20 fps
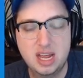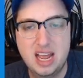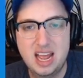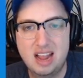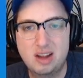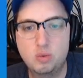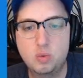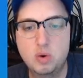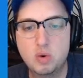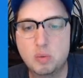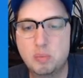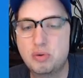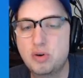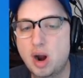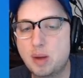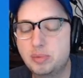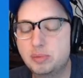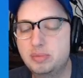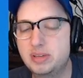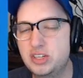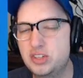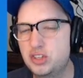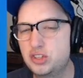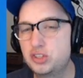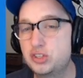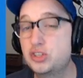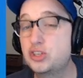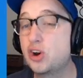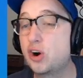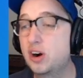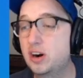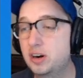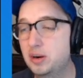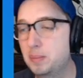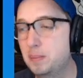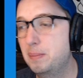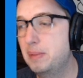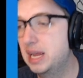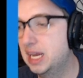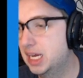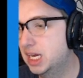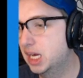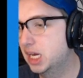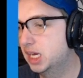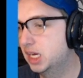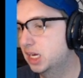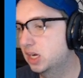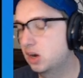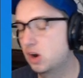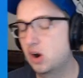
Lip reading: and we will probably start making